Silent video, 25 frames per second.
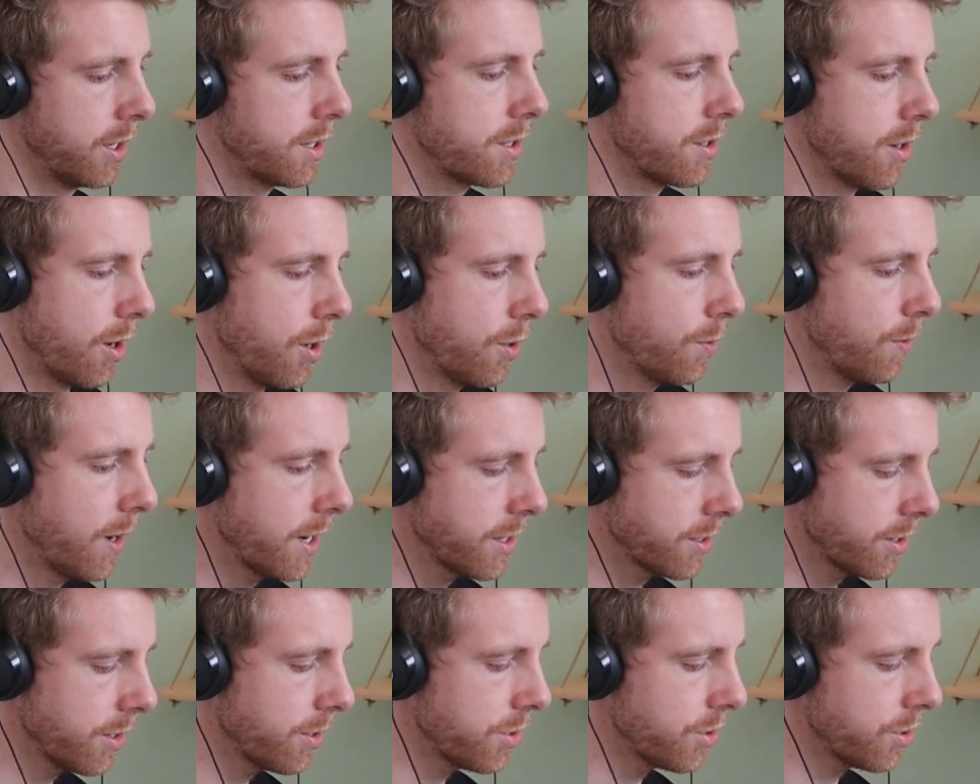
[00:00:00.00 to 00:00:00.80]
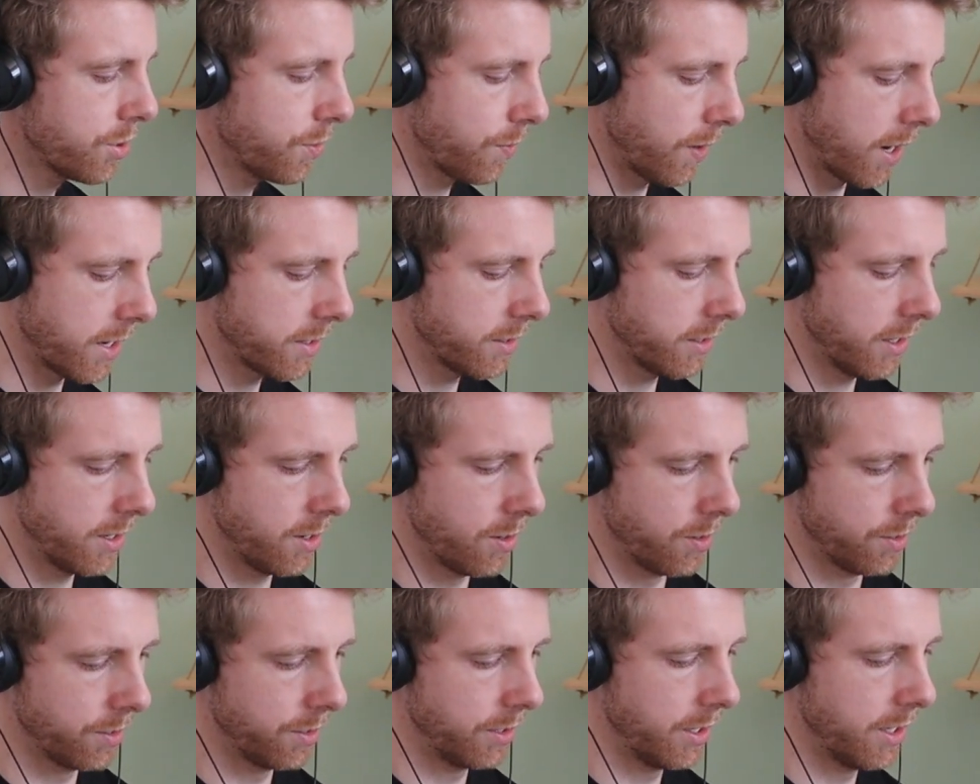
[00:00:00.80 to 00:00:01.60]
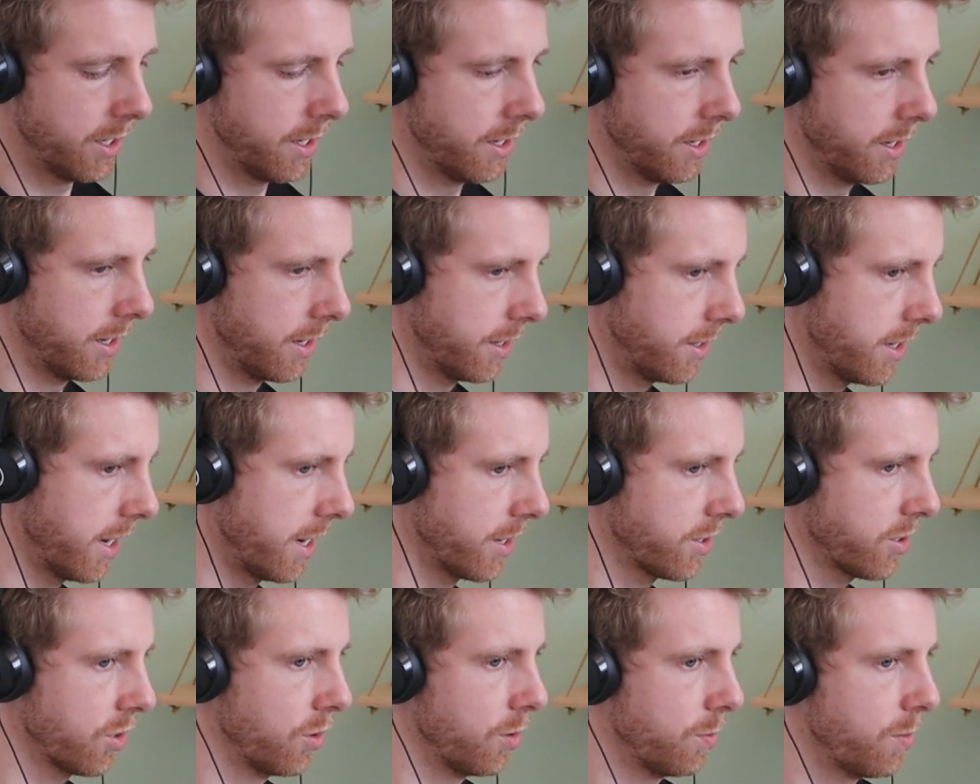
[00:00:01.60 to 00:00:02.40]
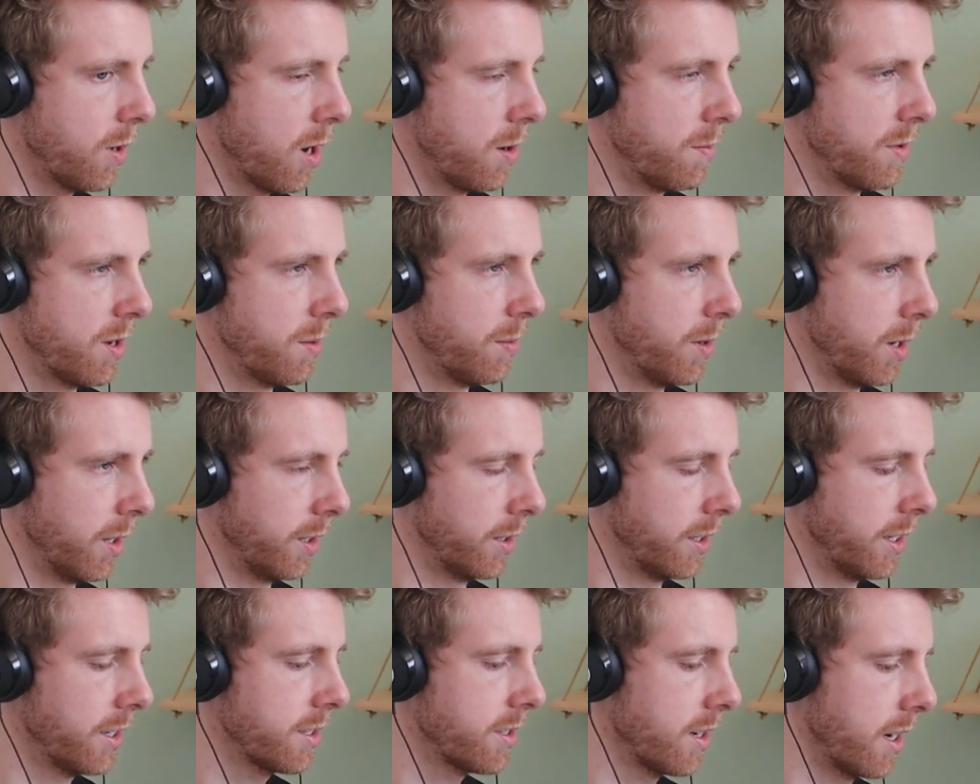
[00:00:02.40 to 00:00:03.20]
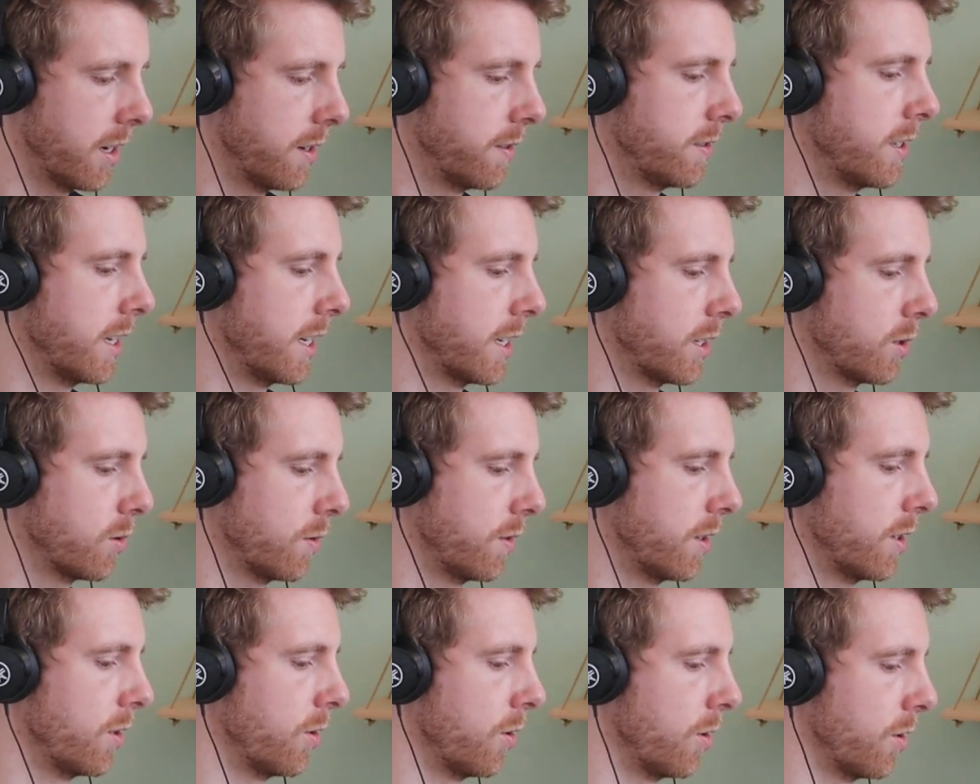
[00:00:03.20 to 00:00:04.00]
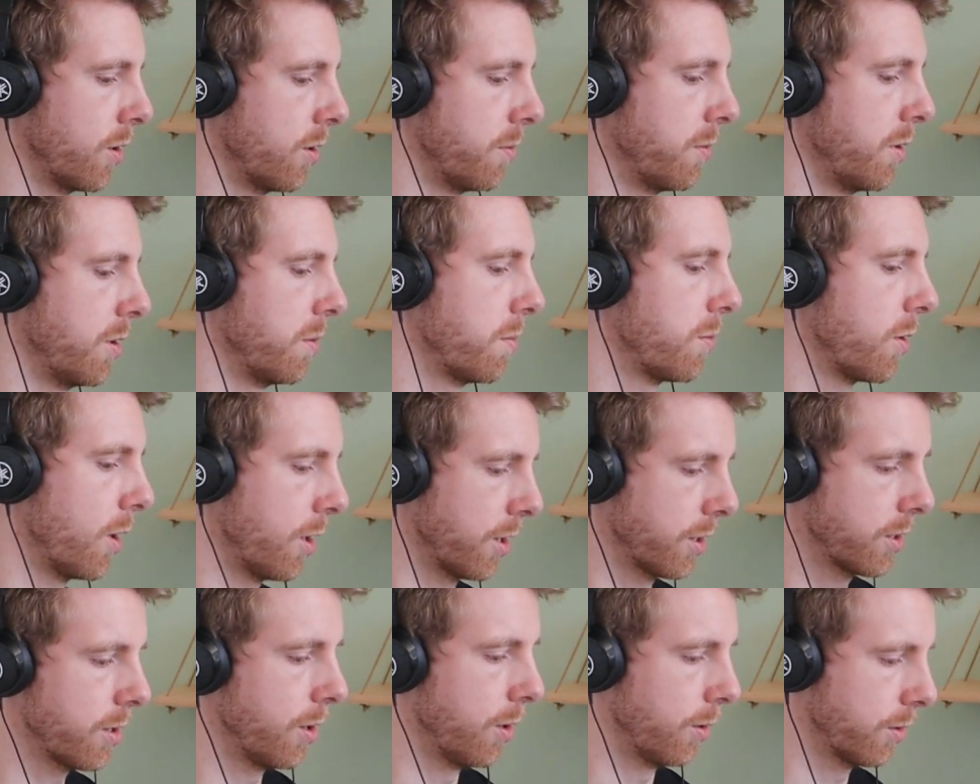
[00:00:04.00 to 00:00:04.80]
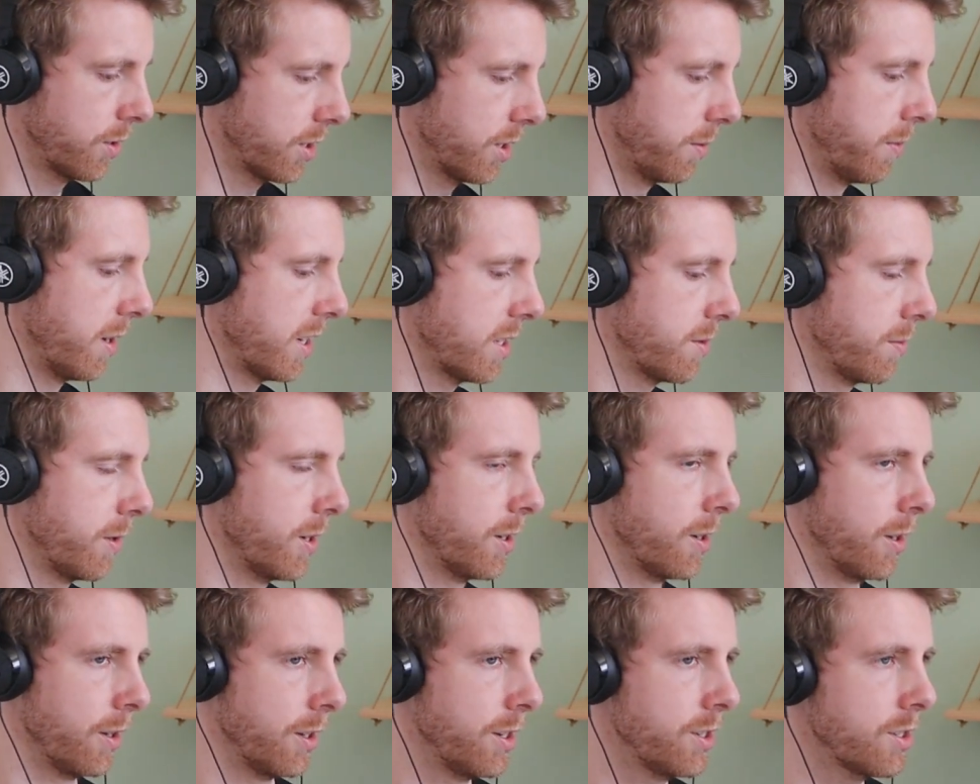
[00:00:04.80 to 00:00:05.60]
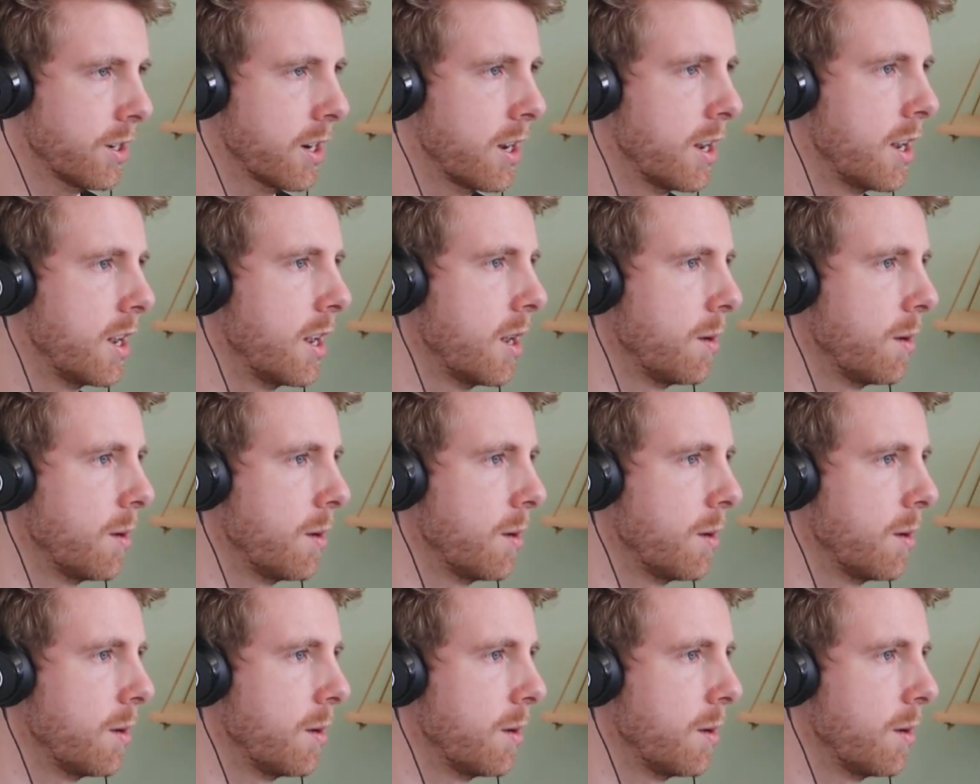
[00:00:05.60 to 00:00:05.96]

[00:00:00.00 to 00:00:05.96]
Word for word: there's no research directly on the intestinal permeability side of things with the autoimmune protocol to the best of my knowledge,